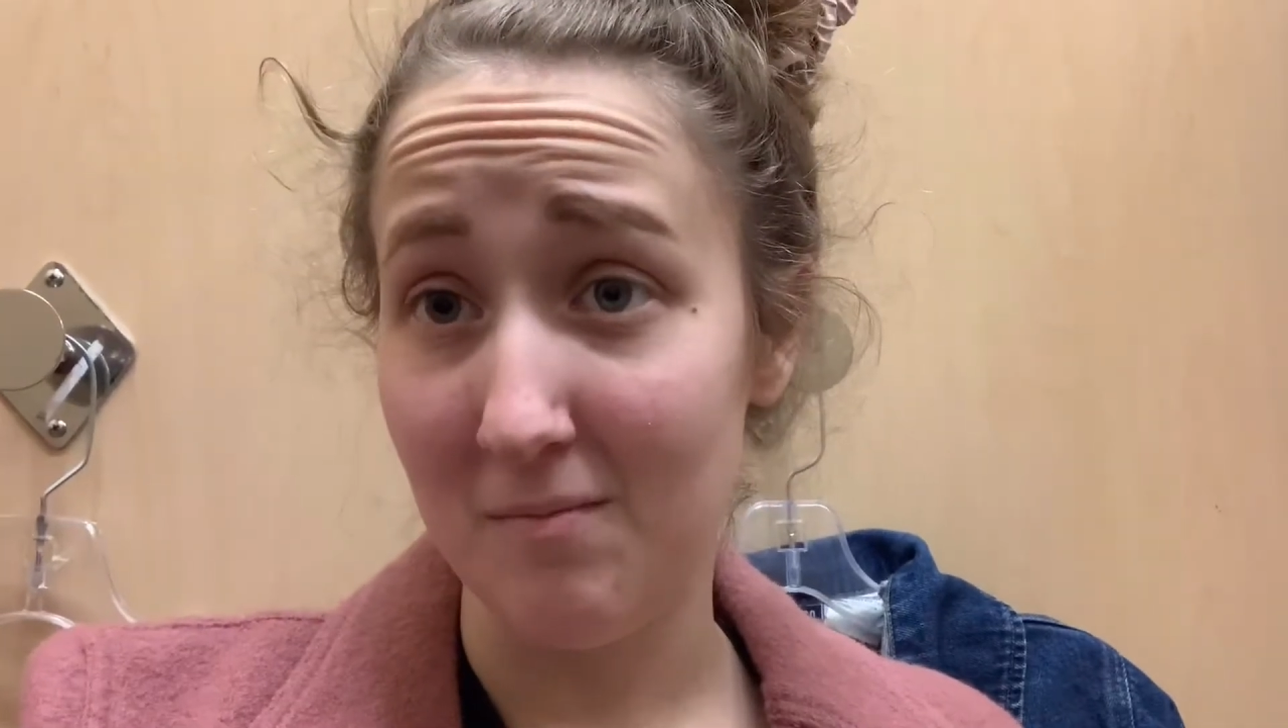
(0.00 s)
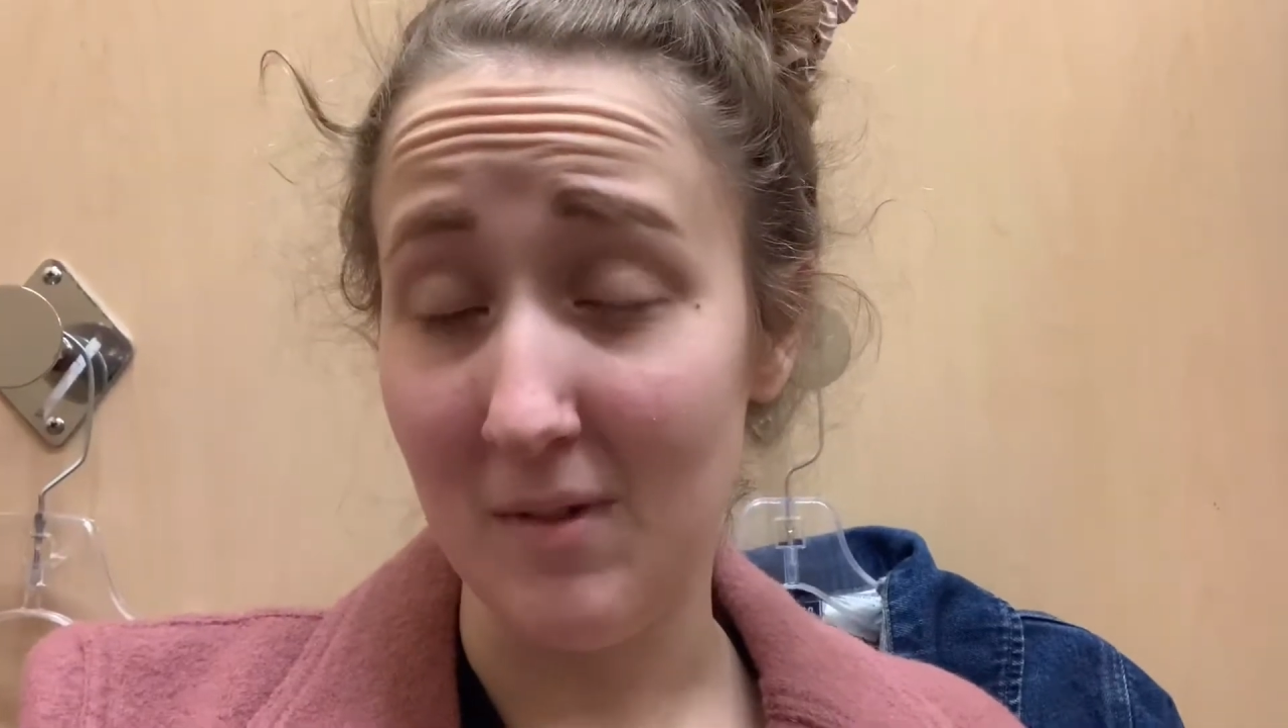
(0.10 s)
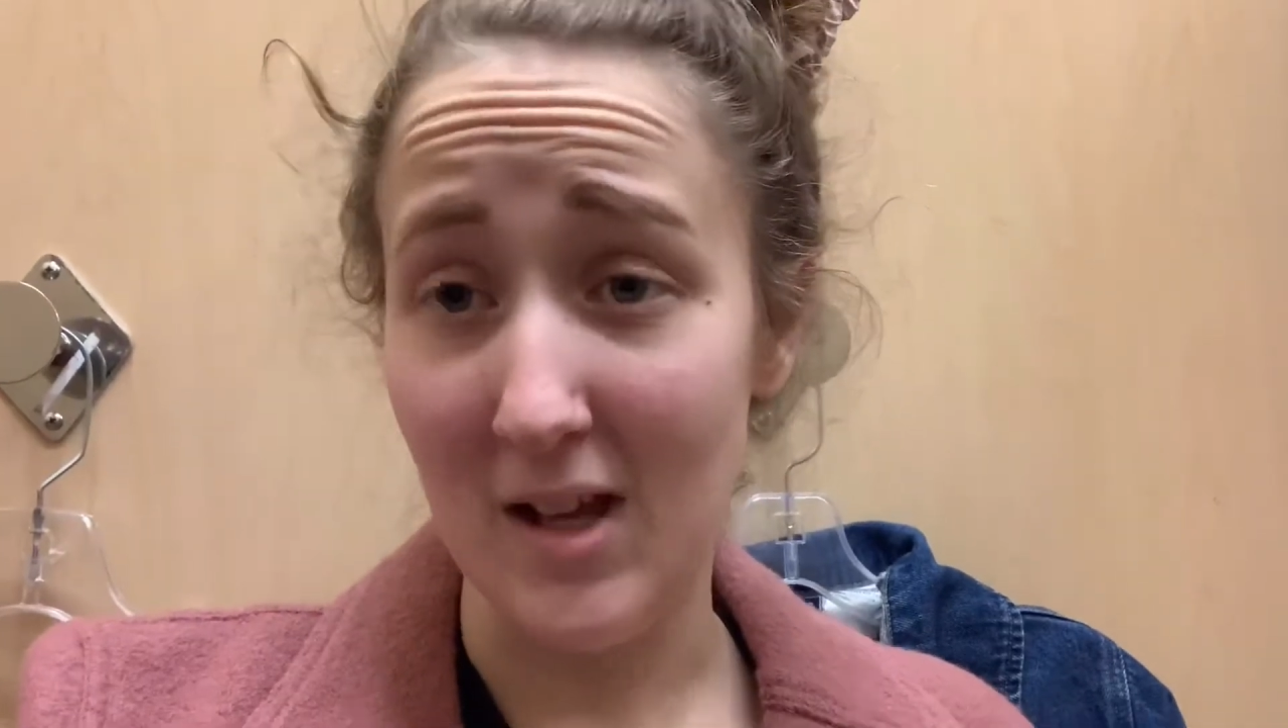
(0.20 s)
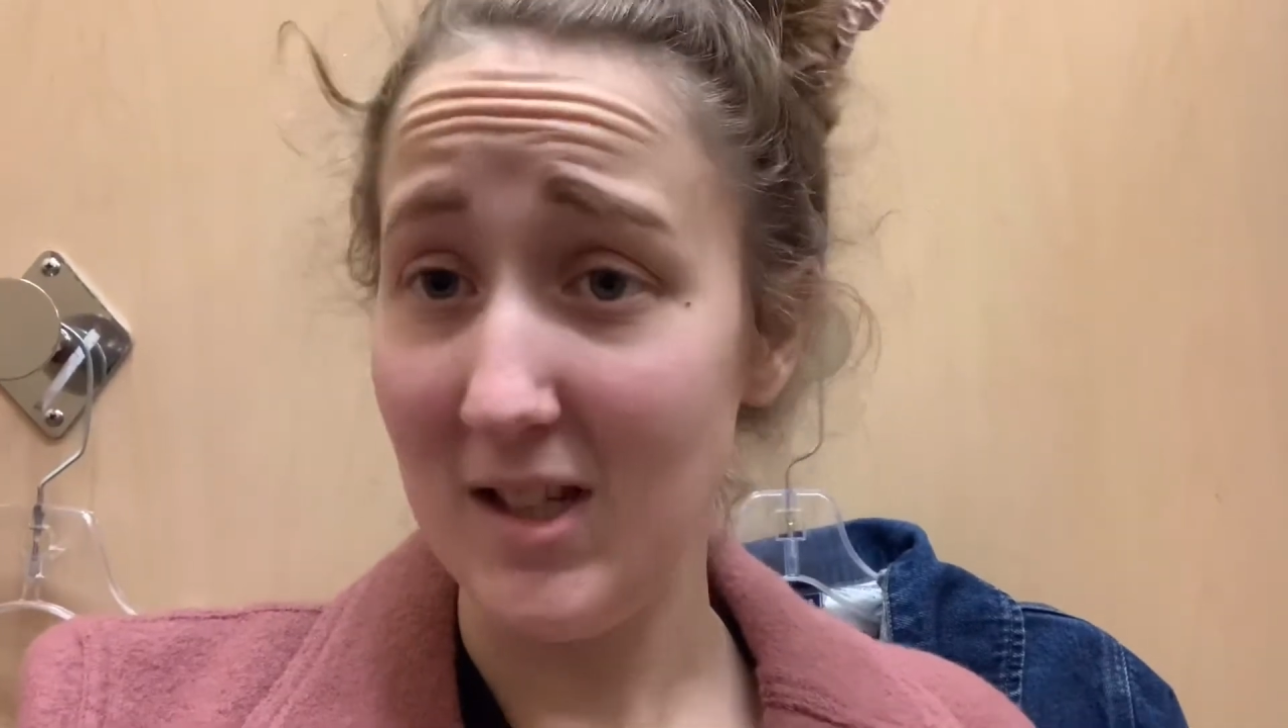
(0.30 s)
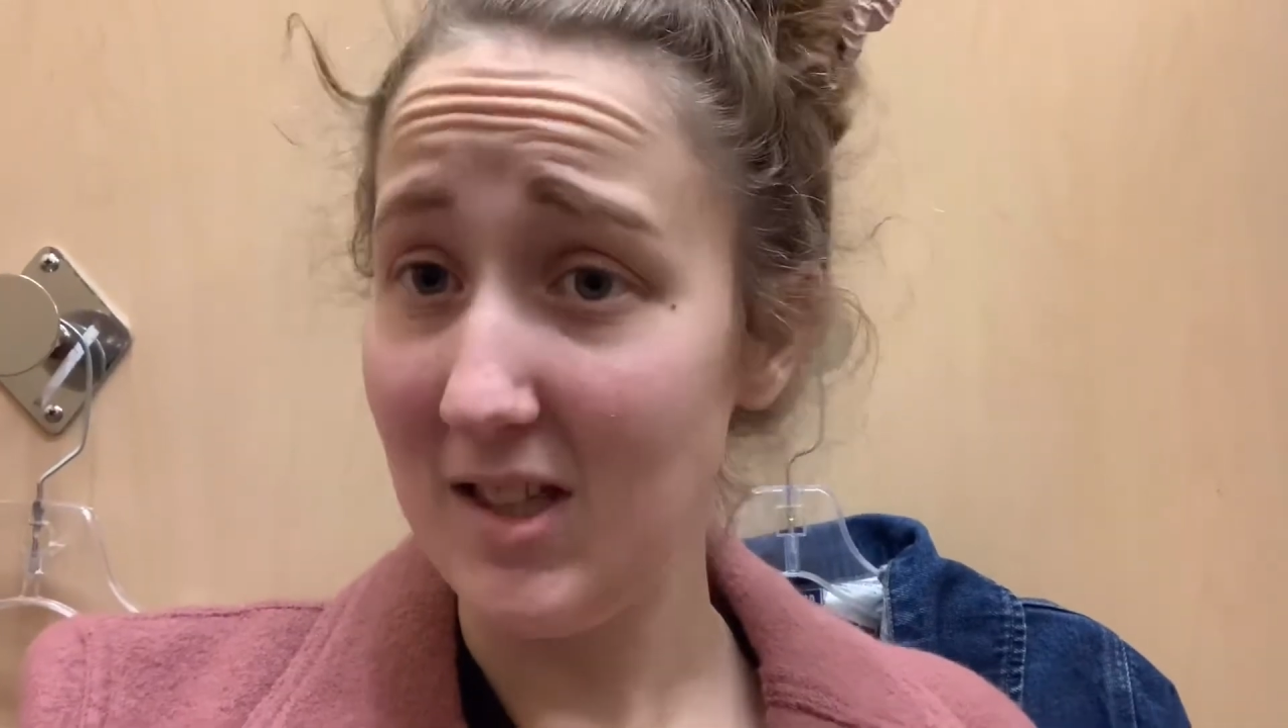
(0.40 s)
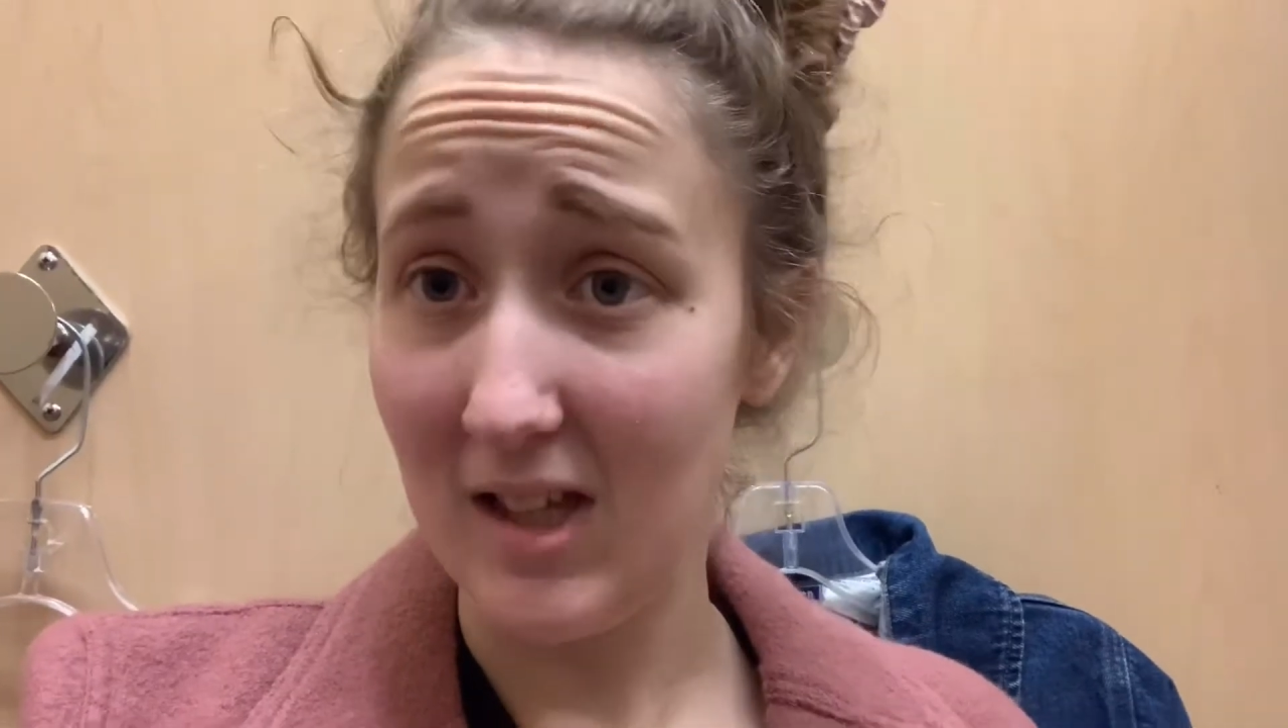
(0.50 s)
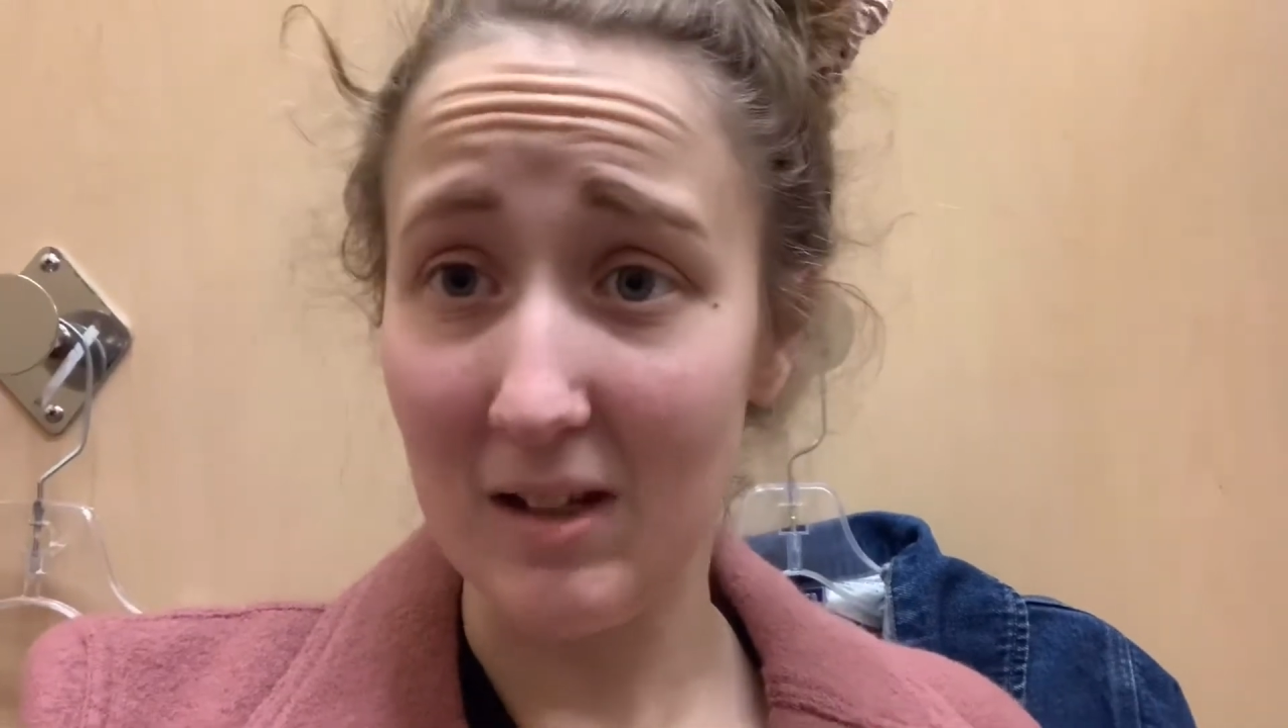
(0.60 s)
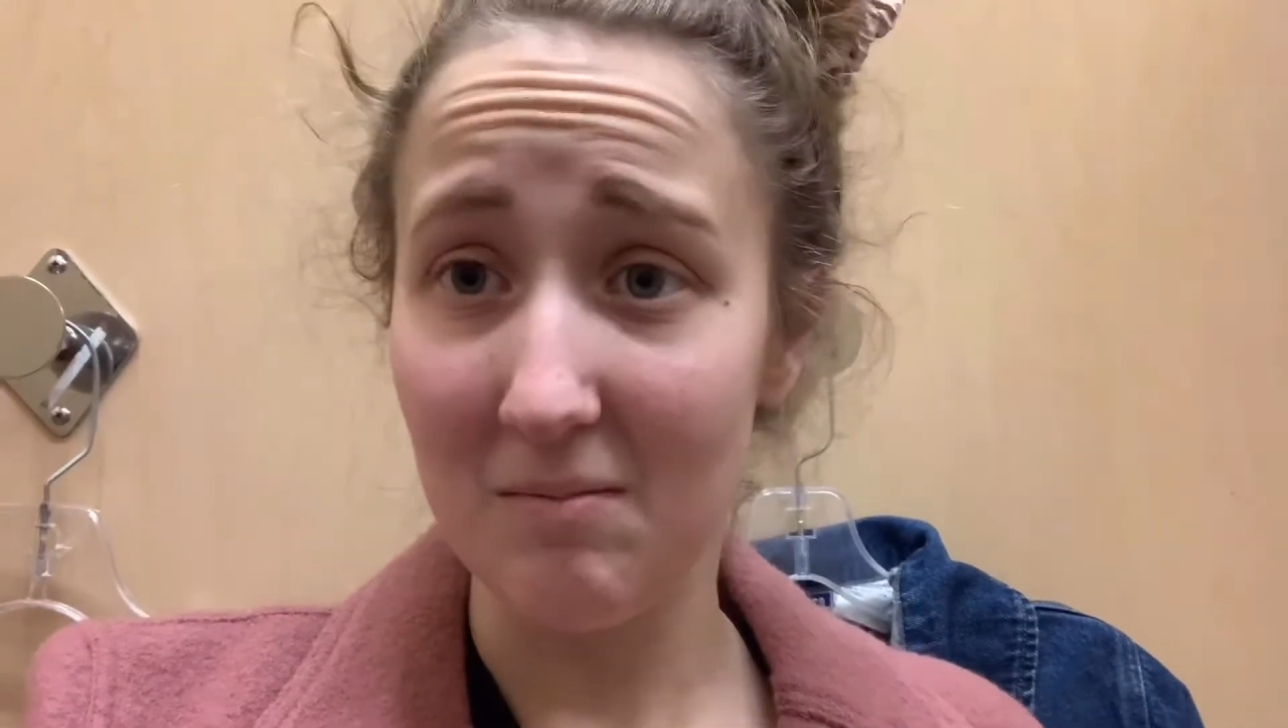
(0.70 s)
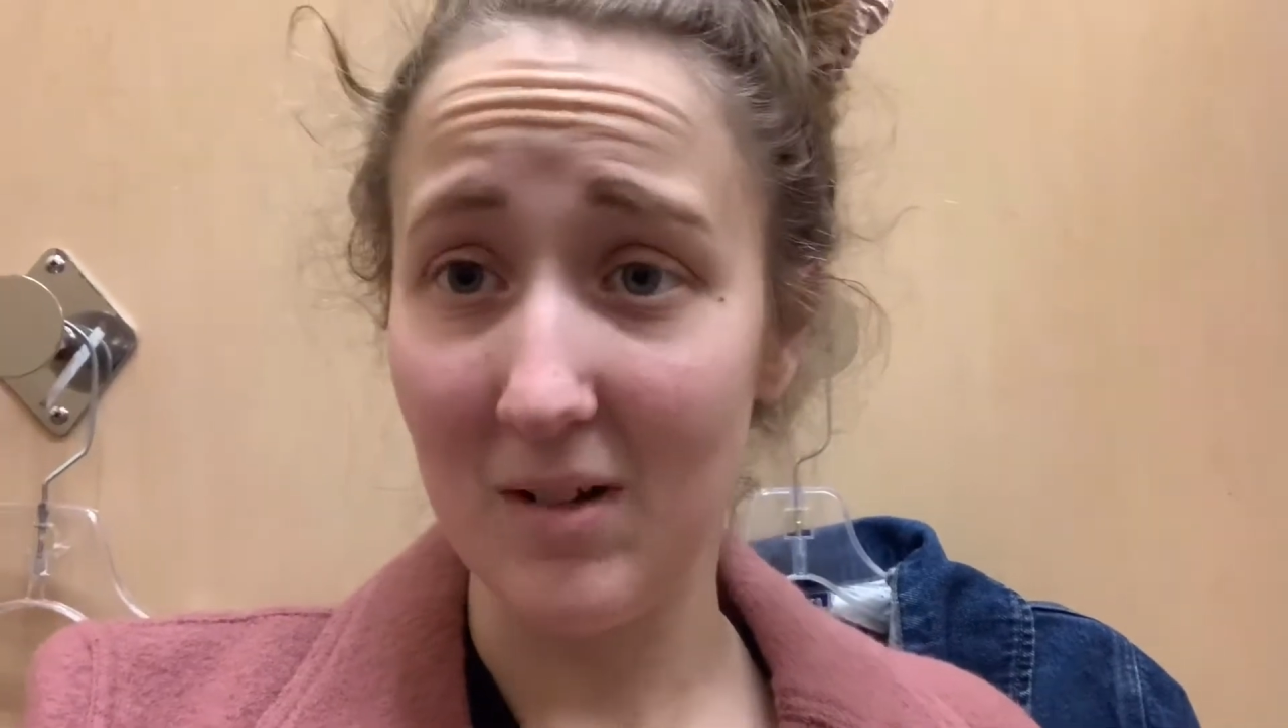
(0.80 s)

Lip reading: anything.